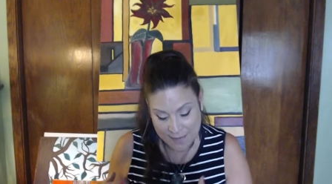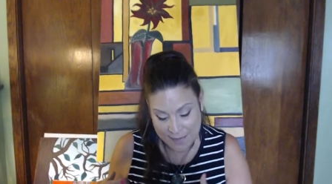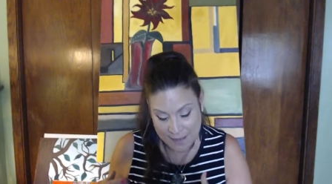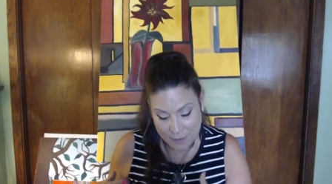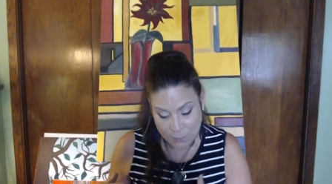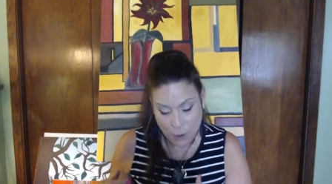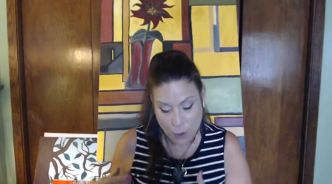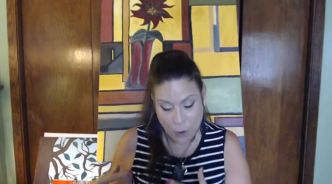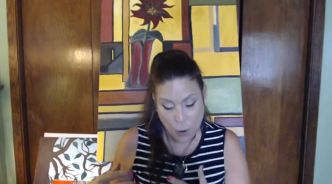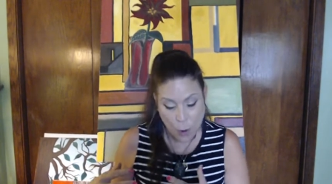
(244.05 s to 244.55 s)
They
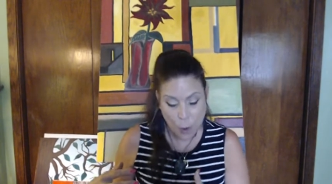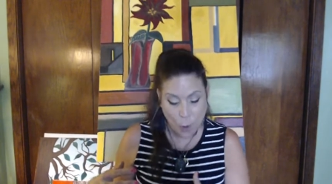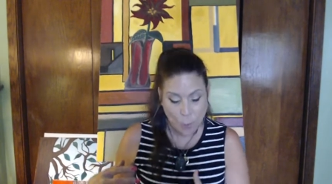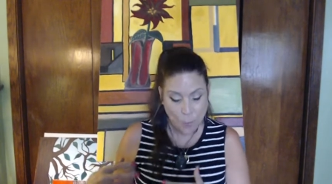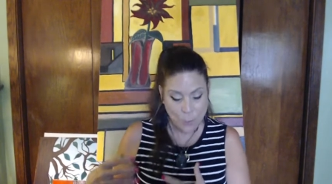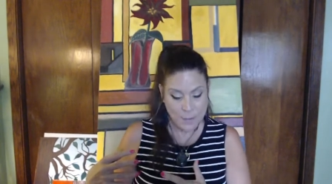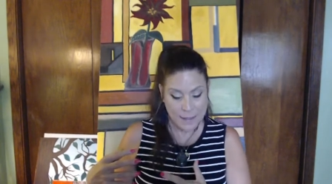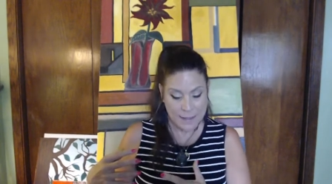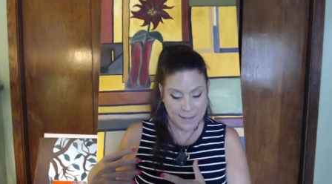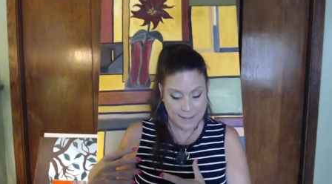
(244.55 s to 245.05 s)
were
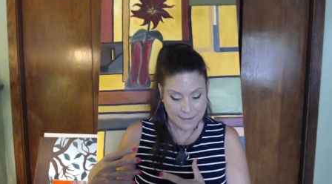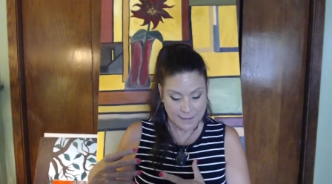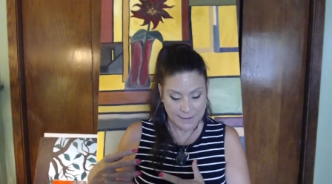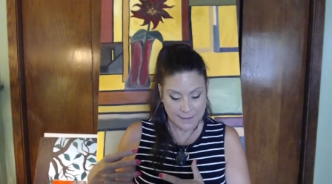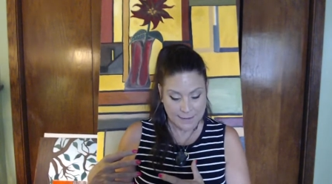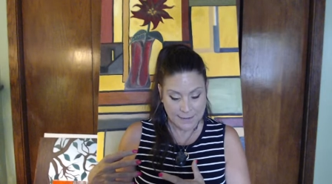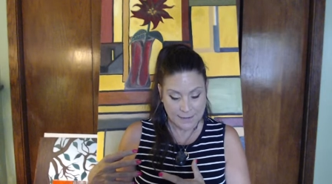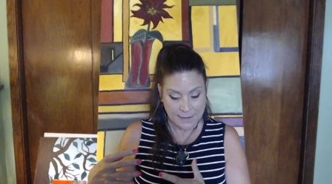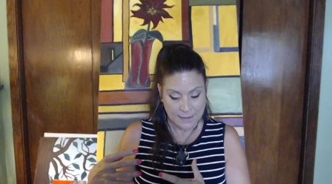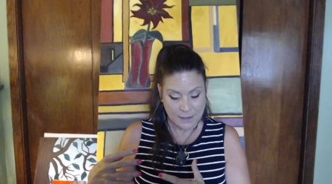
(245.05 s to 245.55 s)

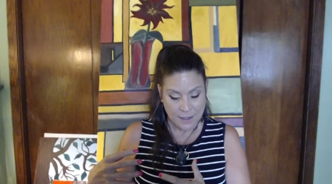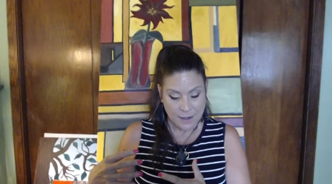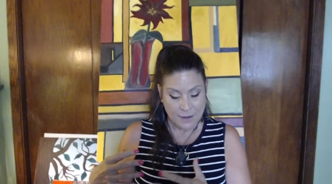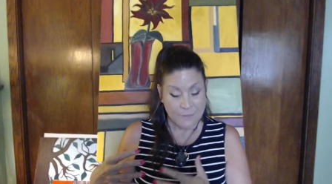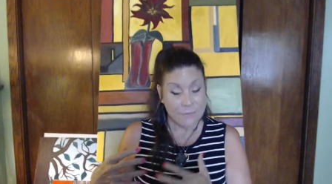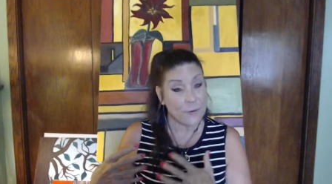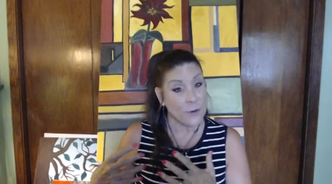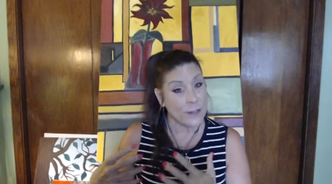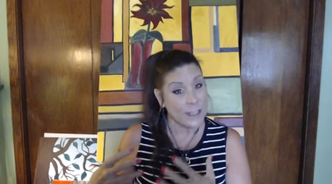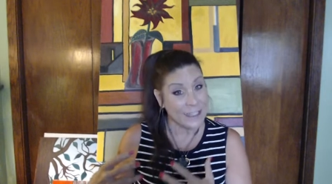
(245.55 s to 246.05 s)
hoping
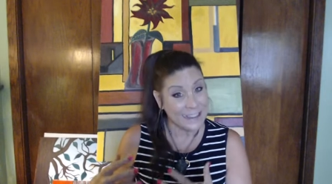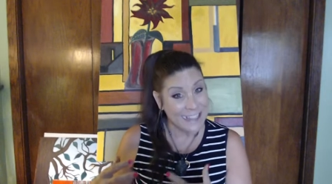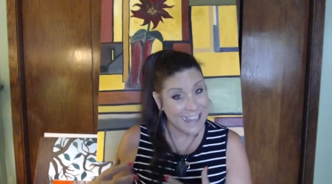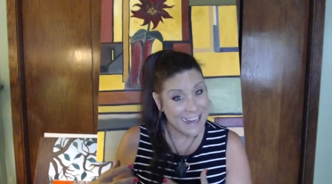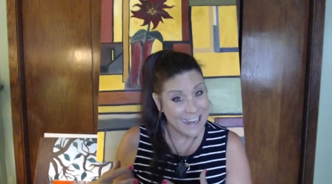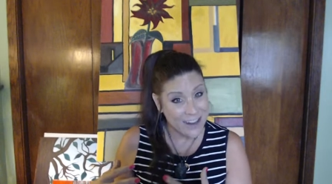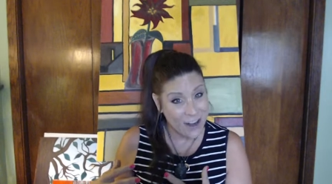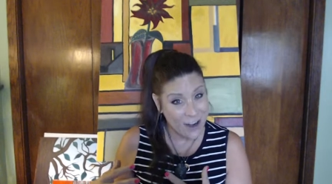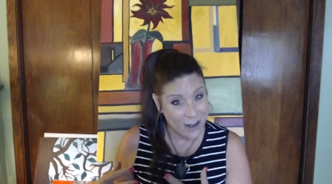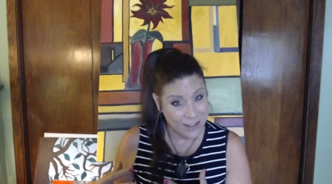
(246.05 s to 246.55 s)
for a
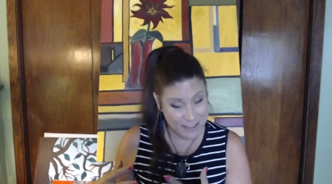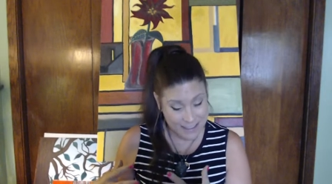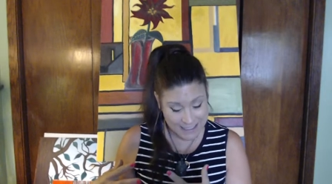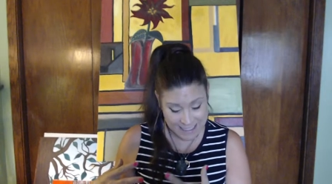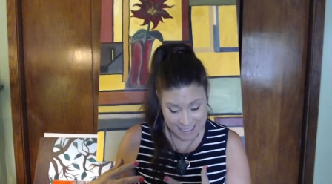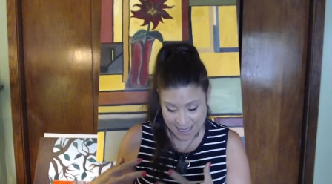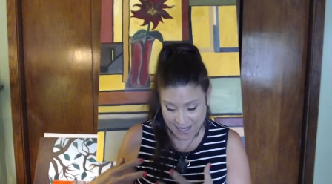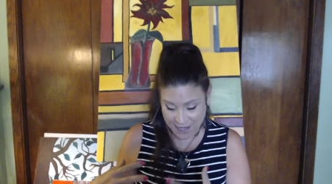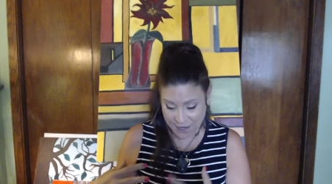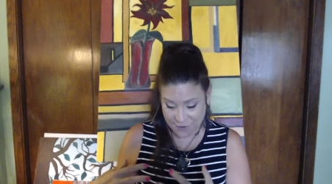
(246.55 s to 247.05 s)
lighthearted,
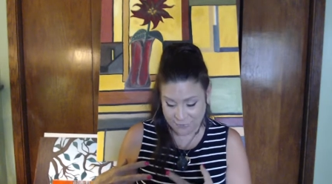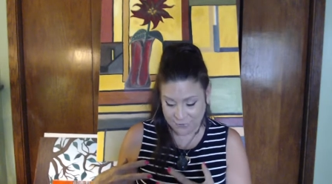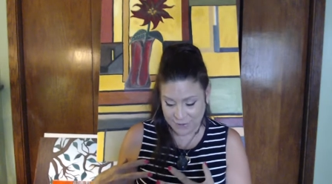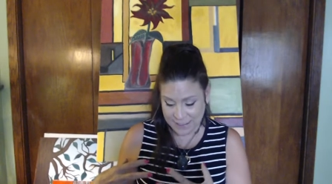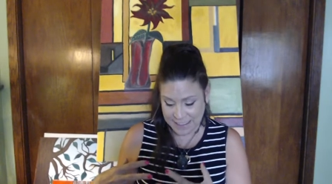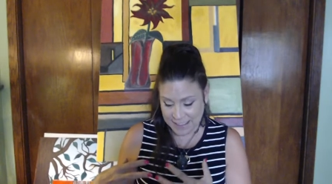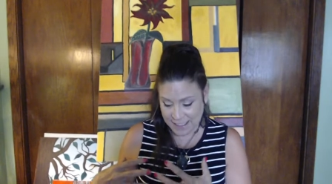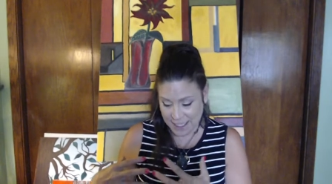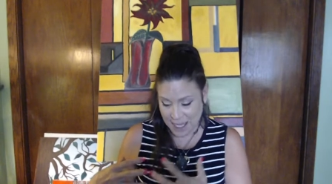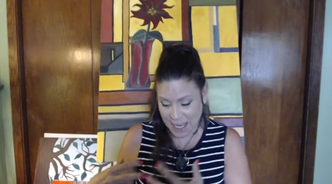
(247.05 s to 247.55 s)

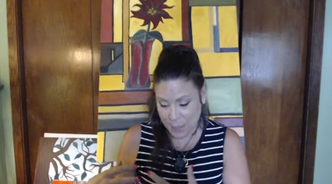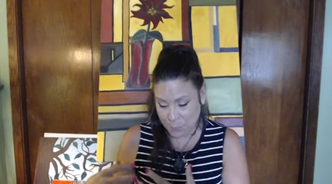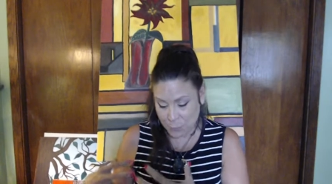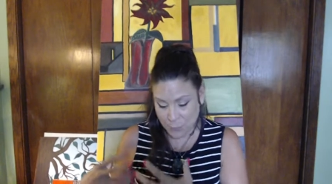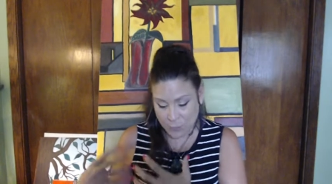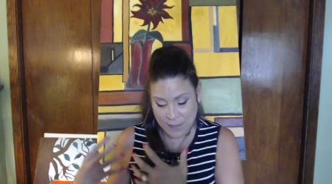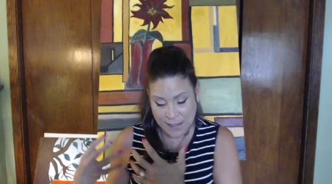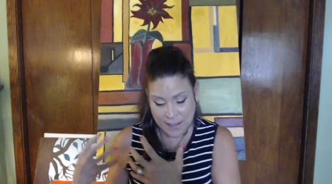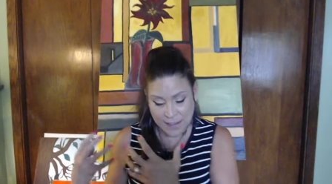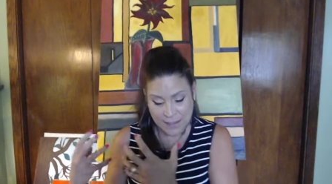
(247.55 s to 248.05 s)
carefree time
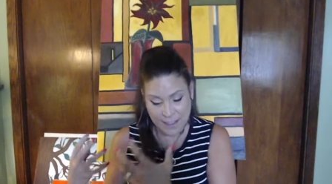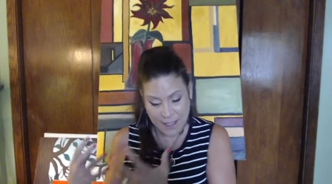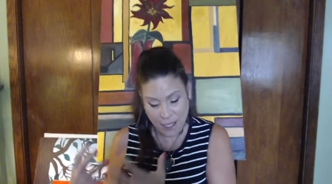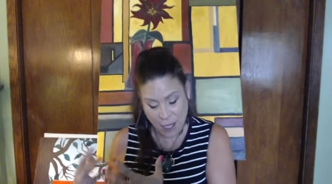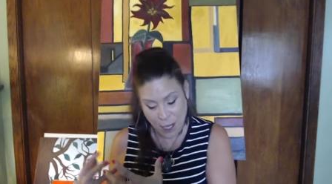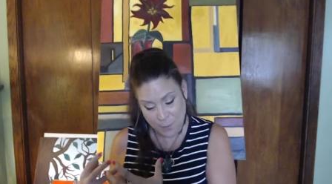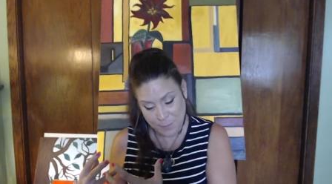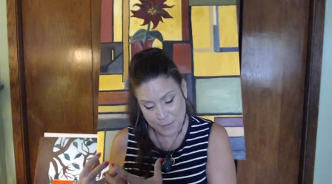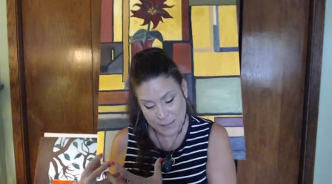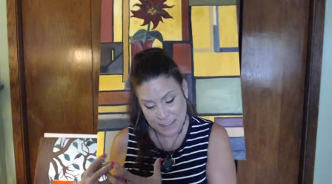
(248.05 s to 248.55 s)
where they could
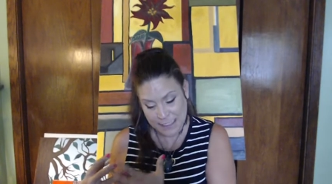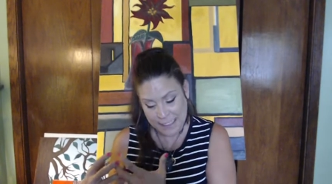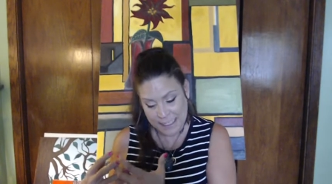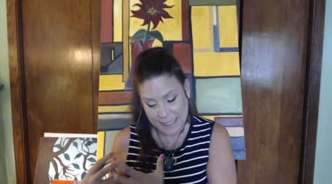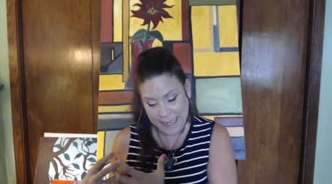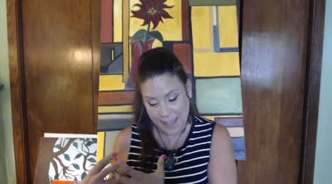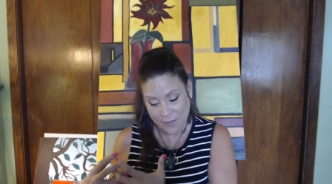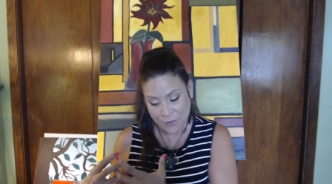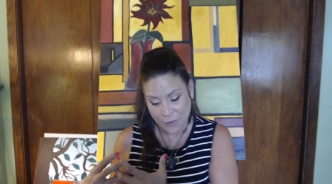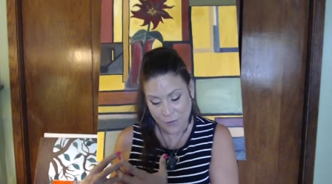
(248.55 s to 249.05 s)
come
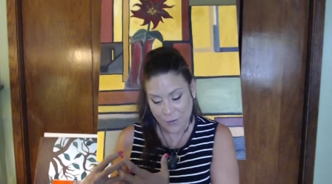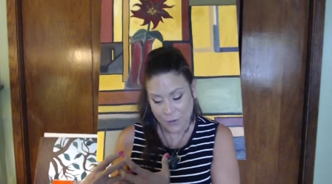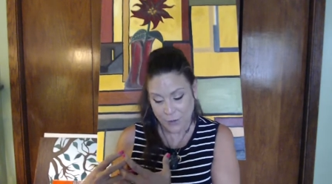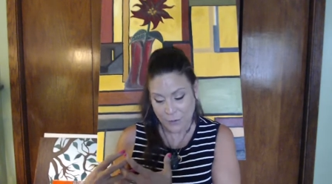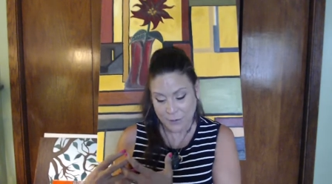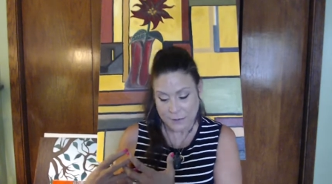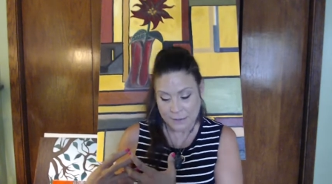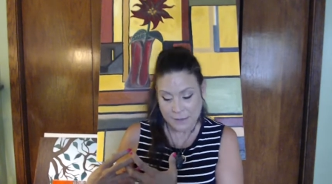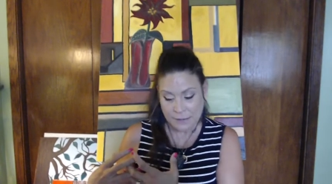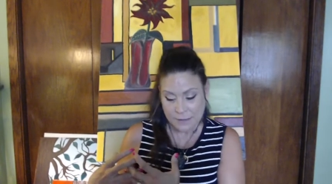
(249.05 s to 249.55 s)

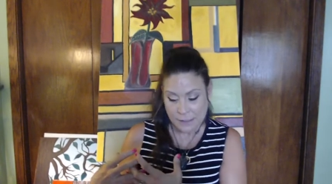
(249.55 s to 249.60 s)
together